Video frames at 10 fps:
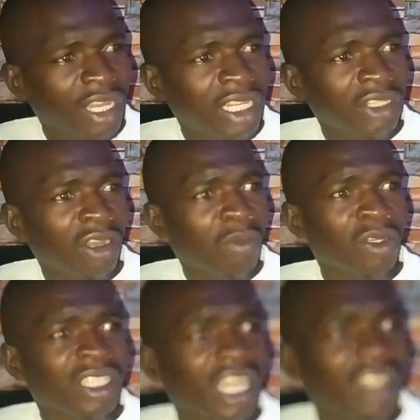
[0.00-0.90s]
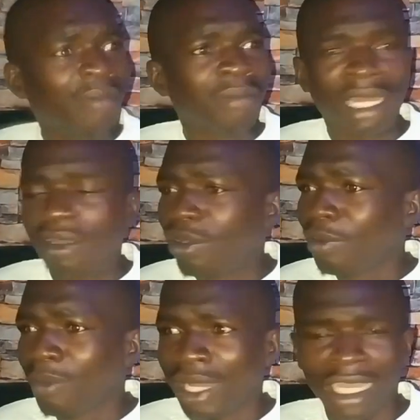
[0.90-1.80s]
that is almost turning brown
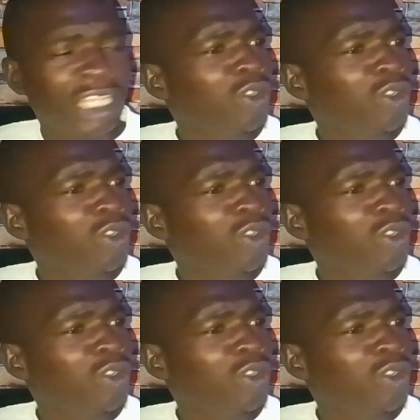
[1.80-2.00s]
or black.